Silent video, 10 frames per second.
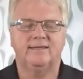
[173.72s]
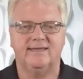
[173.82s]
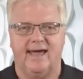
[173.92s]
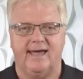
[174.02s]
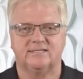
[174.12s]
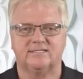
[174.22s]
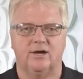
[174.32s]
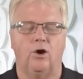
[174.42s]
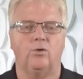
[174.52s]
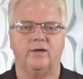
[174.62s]
Yes.
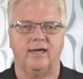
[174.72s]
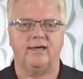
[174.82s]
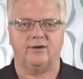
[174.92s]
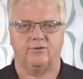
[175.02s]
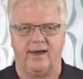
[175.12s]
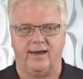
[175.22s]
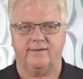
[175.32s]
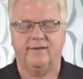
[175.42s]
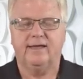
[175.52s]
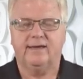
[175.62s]
Okay, great.
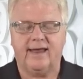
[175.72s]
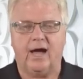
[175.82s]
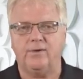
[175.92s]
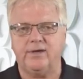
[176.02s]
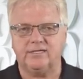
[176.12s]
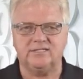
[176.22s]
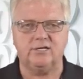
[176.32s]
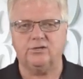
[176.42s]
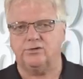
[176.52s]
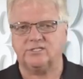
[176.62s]
Now we
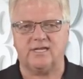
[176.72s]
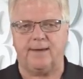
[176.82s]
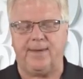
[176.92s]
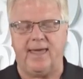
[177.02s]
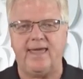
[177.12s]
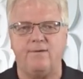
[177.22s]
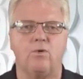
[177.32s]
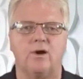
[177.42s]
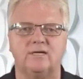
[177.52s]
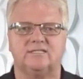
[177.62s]
continue to step 8,
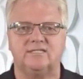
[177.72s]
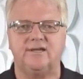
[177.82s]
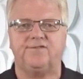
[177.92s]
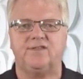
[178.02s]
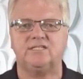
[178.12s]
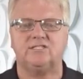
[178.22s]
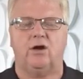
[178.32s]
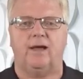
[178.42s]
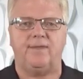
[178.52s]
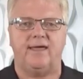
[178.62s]
whereas as if this
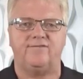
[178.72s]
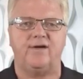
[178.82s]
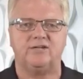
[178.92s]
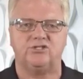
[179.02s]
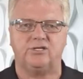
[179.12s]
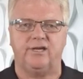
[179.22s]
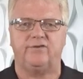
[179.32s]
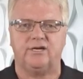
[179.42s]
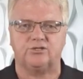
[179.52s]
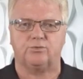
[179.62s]
time they have actually
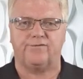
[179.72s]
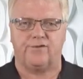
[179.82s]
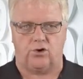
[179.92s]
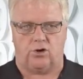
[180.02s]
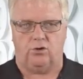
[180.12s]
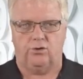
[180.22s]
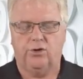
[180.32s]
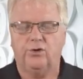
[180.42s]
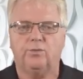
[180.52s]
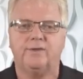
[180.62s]
given us a referral.
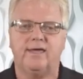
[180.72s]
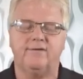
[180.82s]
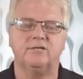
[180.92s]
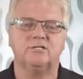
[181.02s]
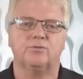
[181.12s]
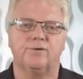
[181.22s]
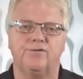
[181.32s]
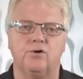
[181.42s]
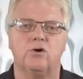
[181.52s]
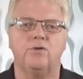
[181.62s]
When they give us a
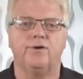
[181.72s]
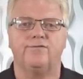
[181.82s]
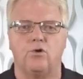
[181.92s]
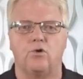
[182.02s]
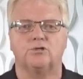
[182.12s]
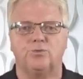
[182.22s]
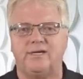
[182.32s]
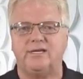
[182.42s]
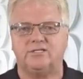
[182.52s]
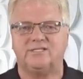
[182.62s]
referral, then of course we
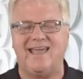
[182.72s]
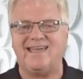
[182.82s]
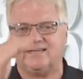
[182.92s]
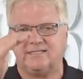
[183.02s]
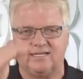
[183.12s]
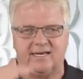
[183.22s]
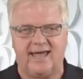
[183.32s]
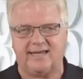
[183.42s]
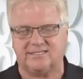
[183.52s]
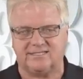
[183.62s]
need to take it to the
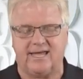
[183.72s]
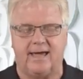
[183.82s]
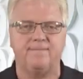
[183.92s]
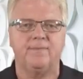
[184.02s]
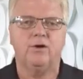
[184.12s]
last step,